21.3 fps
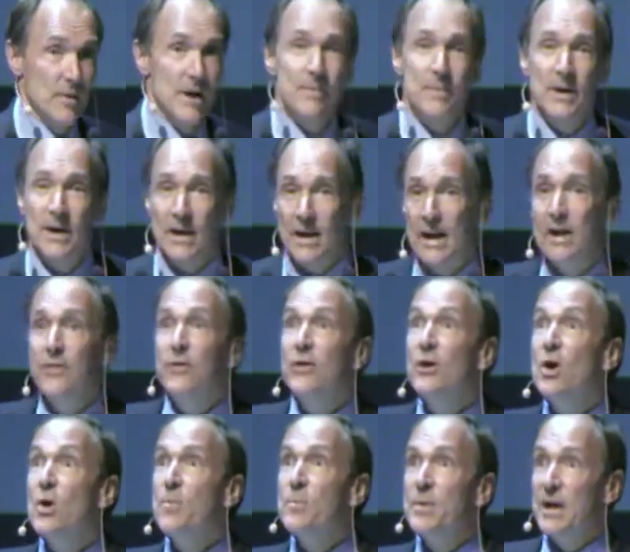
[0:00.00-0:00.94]
Maybe
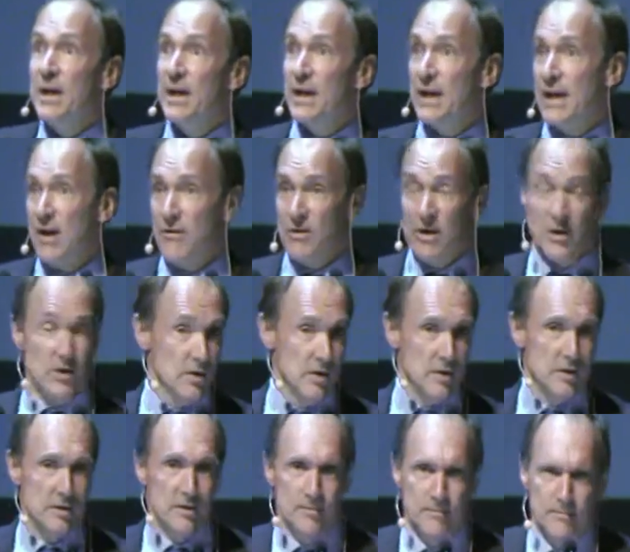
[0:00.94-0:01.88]
Ethiopian
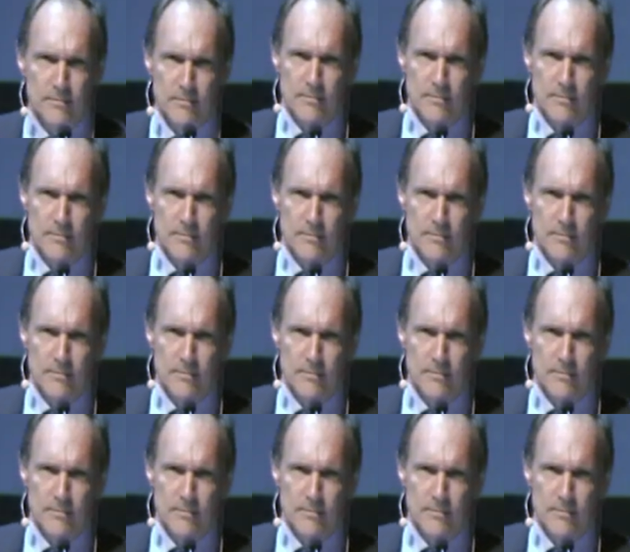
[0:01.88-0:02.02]
characters